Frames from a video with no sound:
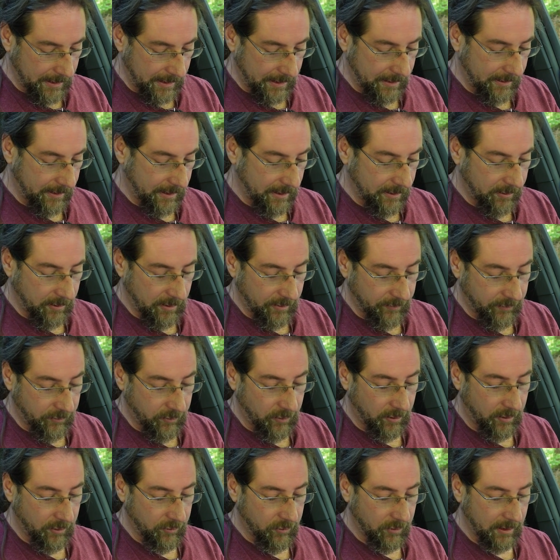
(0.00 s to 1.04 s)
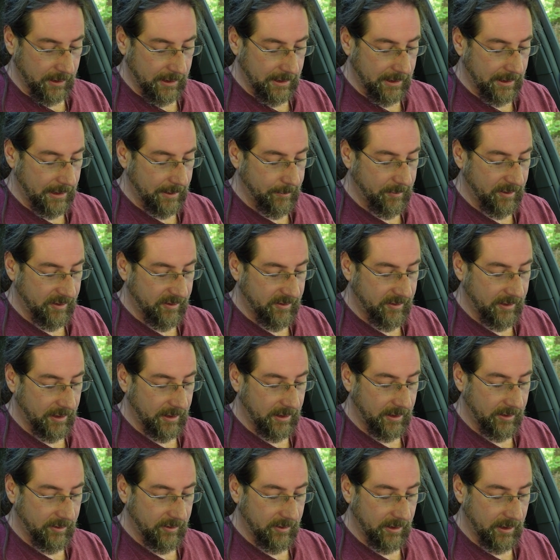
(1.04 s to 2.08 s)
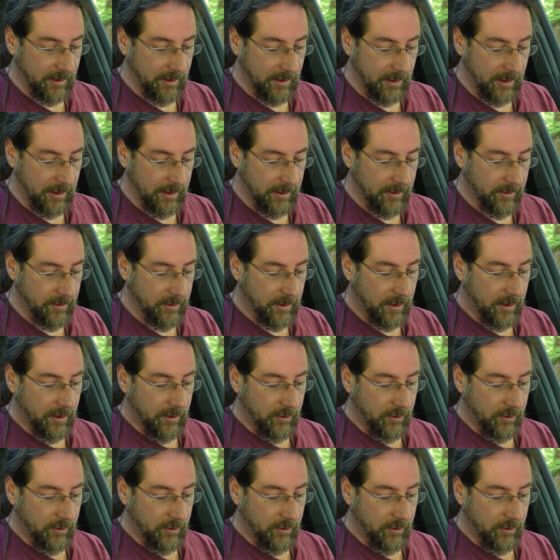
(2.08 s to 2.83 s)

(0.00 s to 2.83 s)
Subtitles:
And then you have charging climate settings in here,